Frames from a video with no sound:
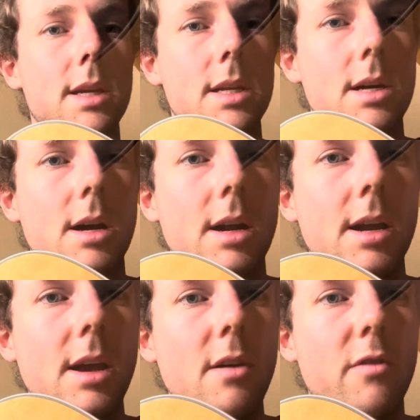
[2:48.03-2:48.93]
guitar
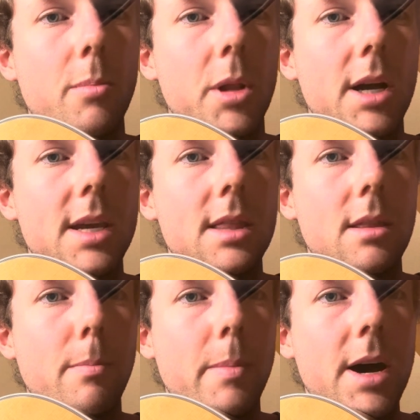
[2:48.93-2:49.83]
for plucking
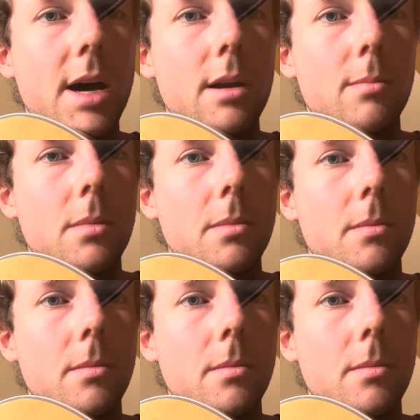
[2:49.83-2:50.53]
the bottom